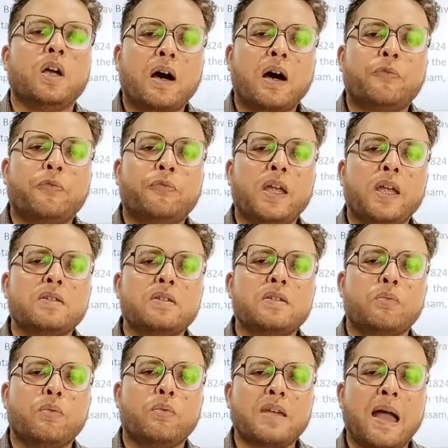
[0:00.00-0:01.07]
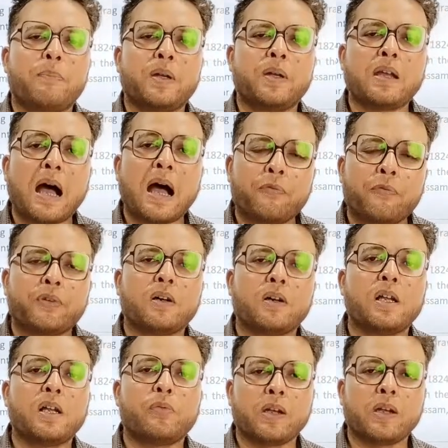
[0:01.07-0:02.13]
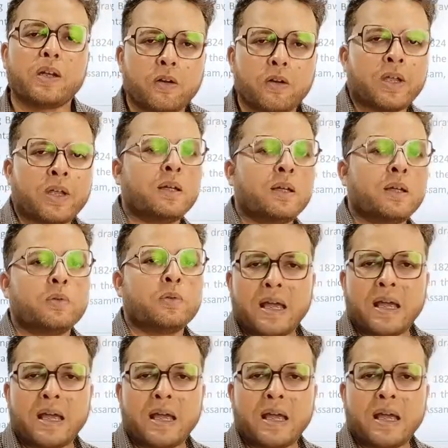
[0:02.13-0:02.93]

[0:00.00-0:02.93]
a phase which happened after the Treaty of Yandabu.